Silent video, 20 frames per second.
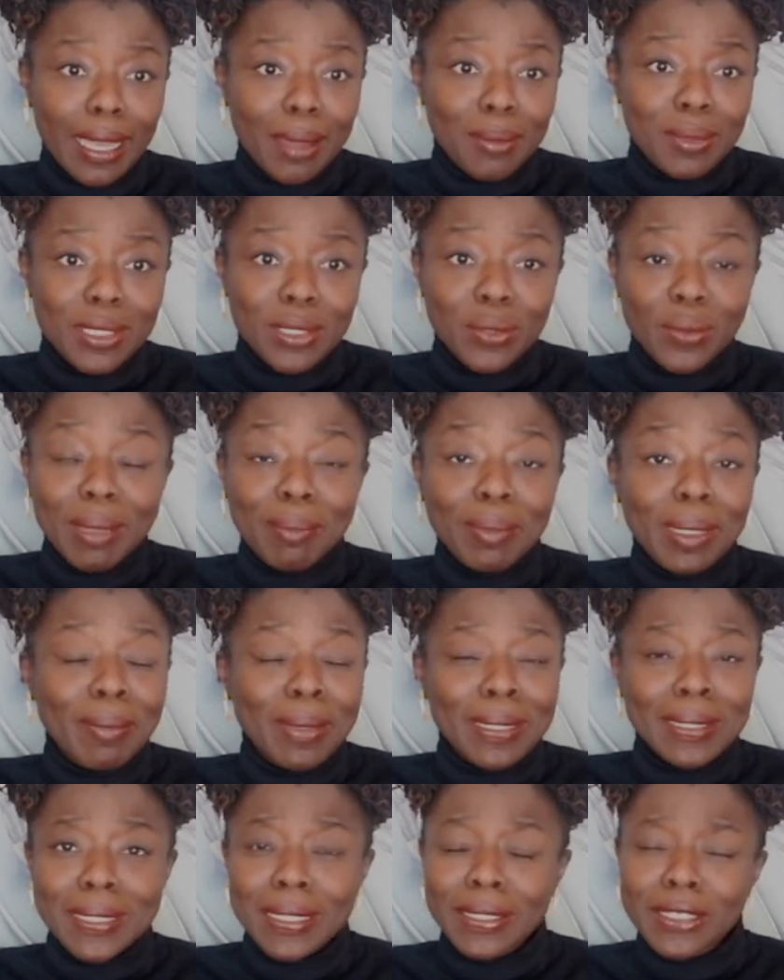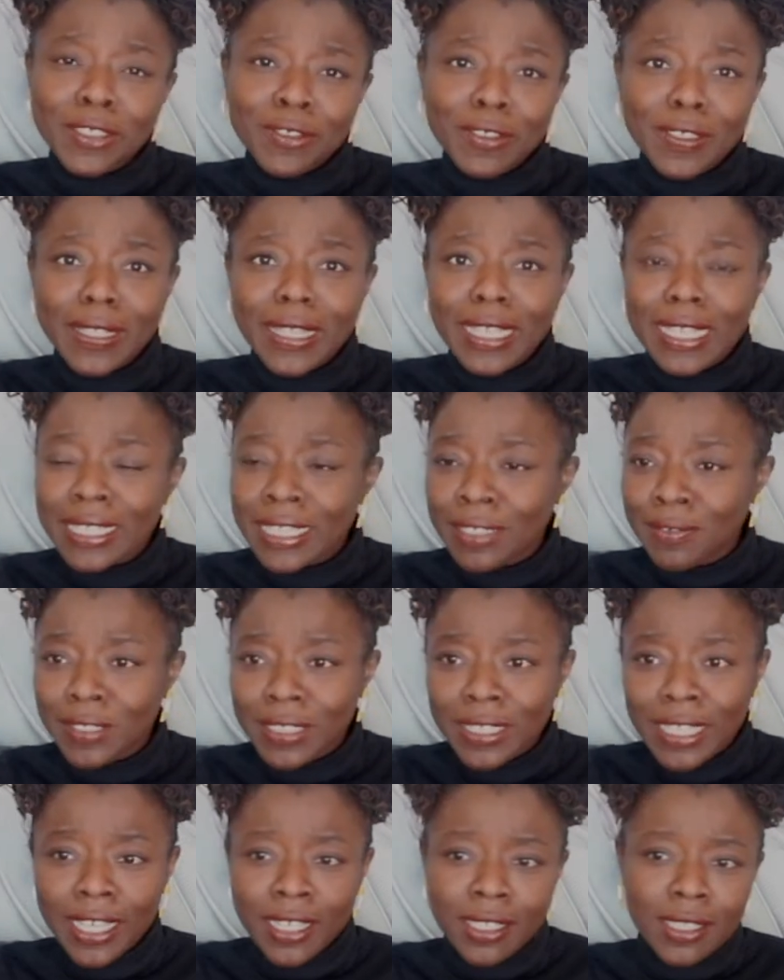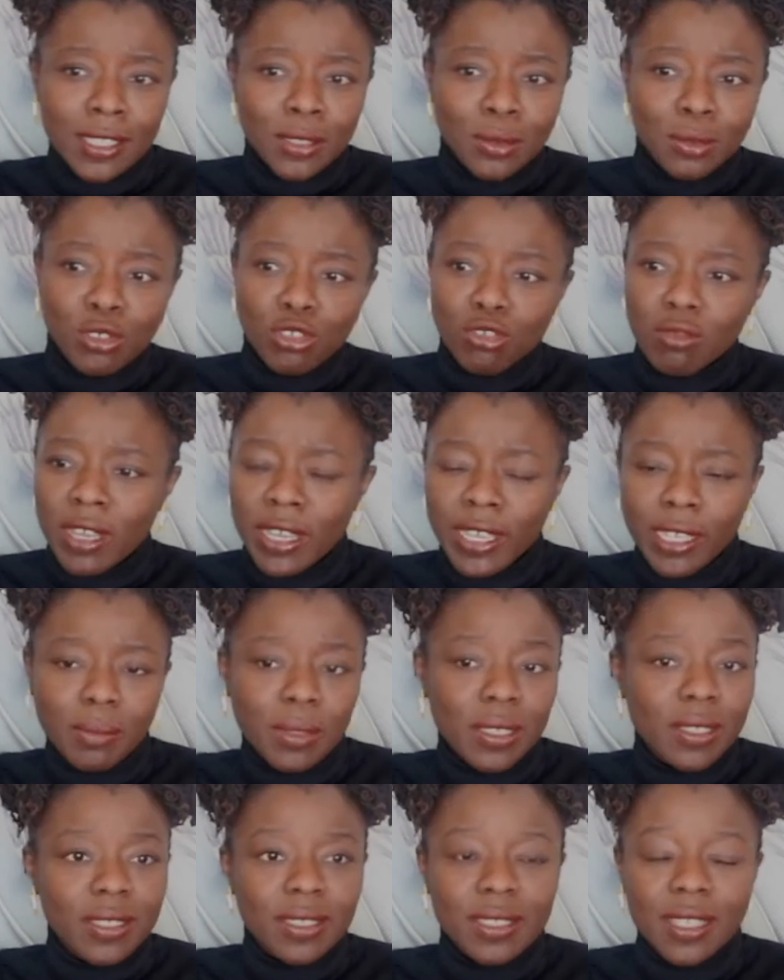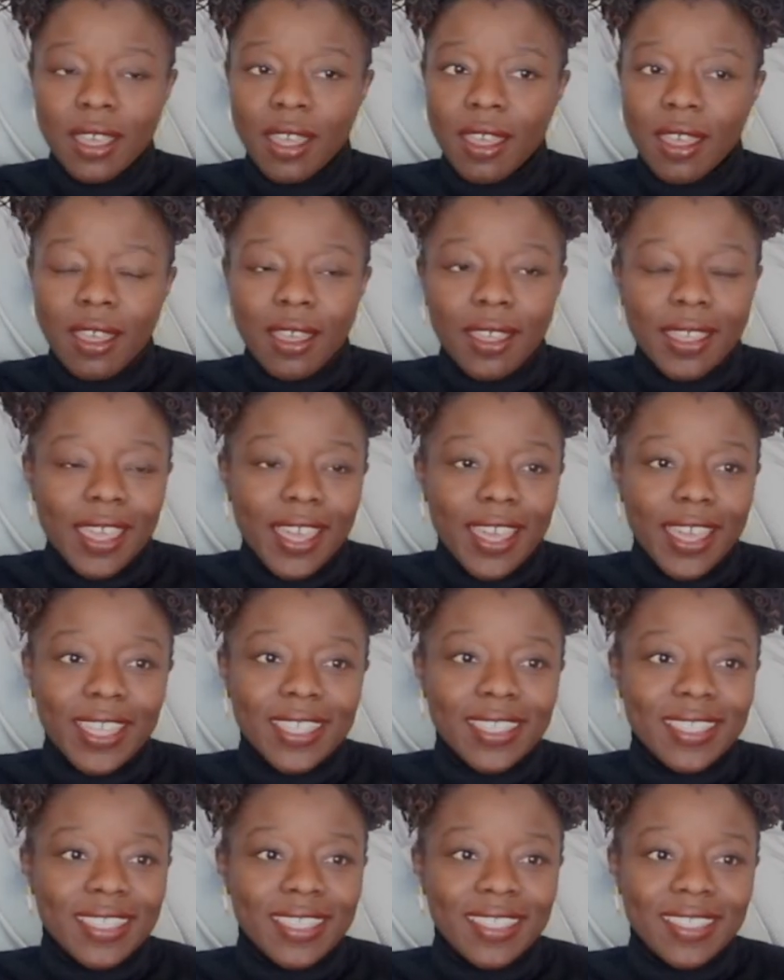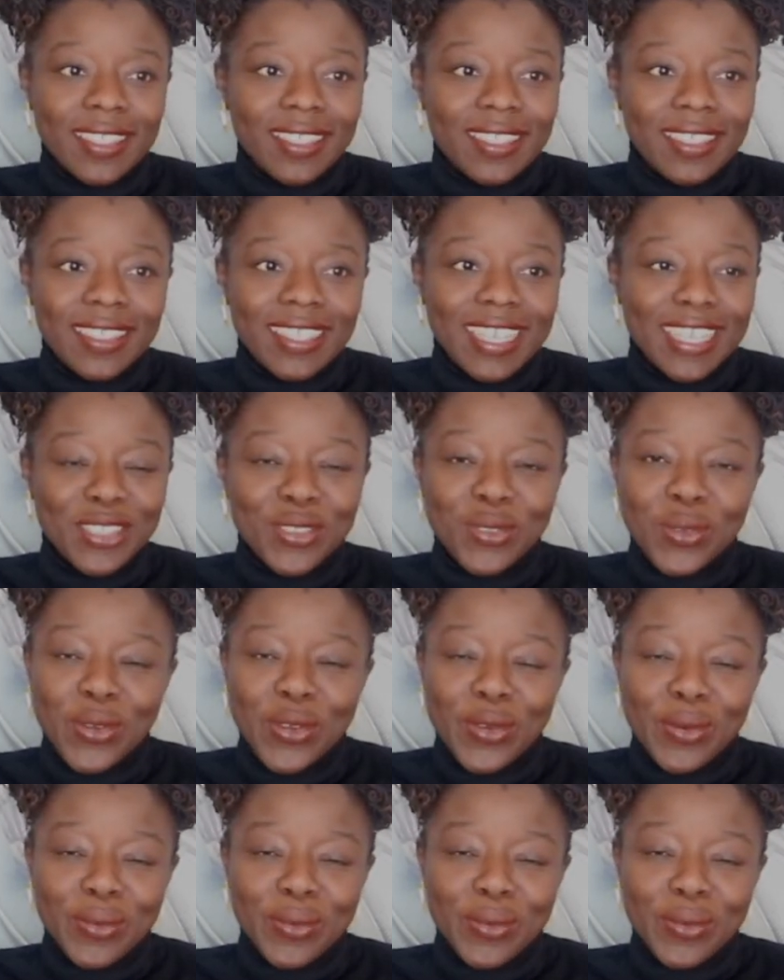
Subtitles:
I'm still implementing different things every day, still trying, because there's no